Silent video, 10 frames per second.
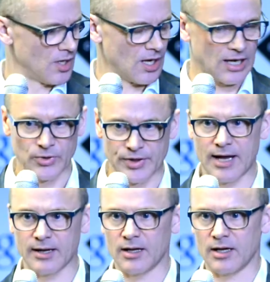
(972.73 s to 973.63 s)
And with
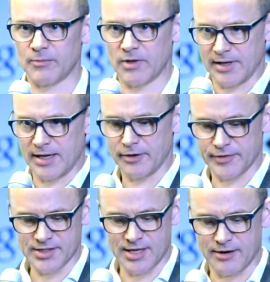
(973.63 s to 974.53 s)
that, I'm going to hand over
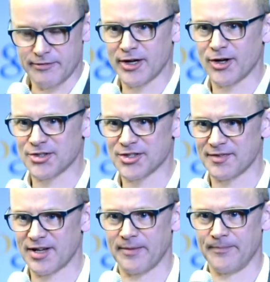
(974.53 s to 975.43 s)
to Sarah, very conscious of
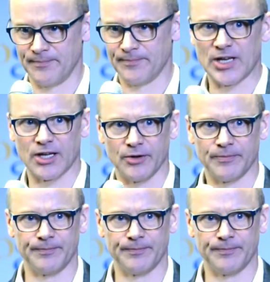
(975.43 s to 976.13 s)
time. Thank you.